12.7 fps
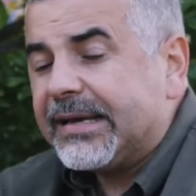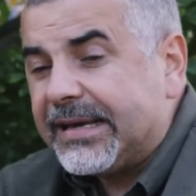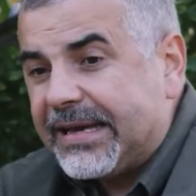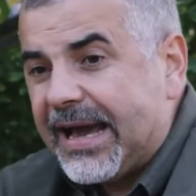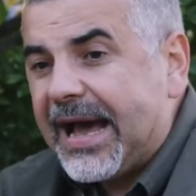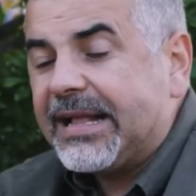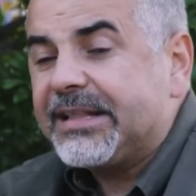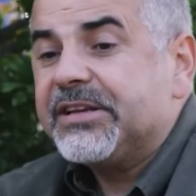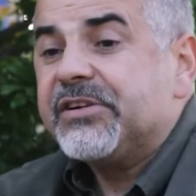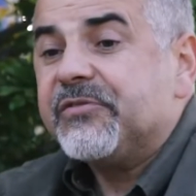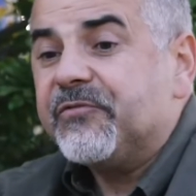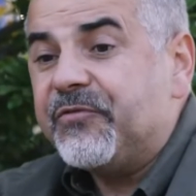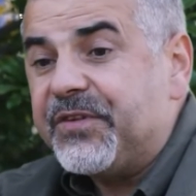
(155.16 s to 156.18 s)
God
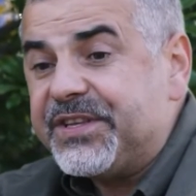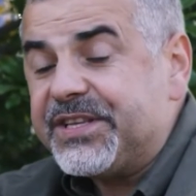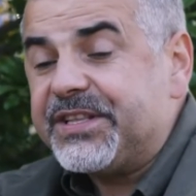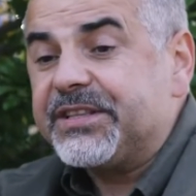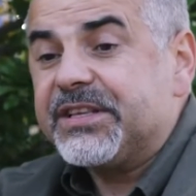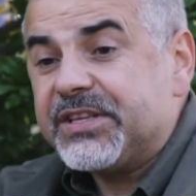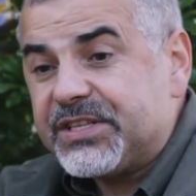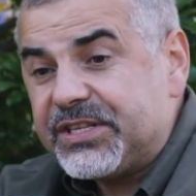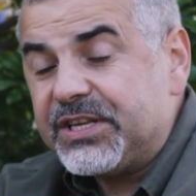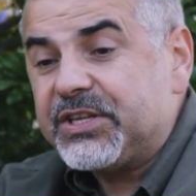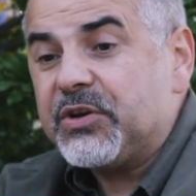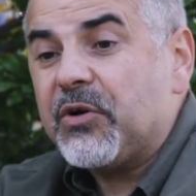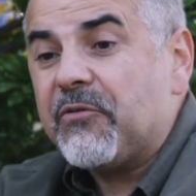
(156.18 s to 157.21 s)
visited
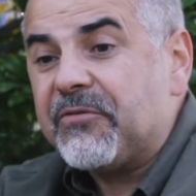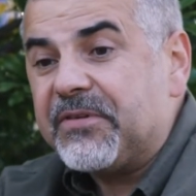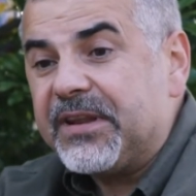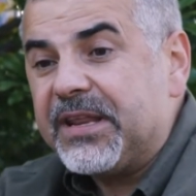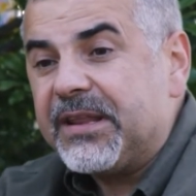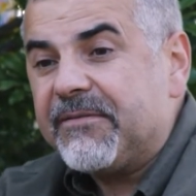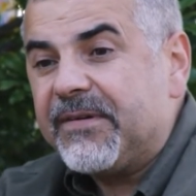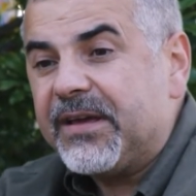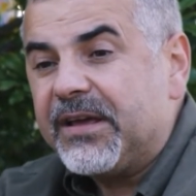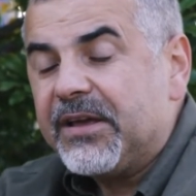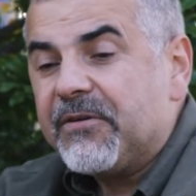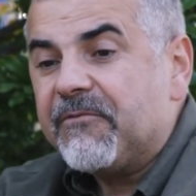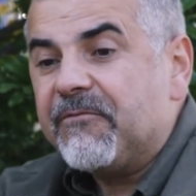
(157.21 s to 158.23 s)
city of Nineveh
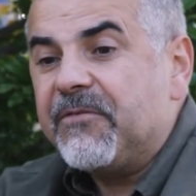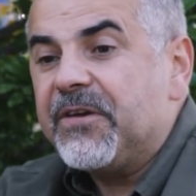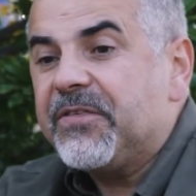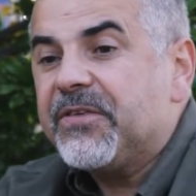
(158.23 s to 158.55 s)
with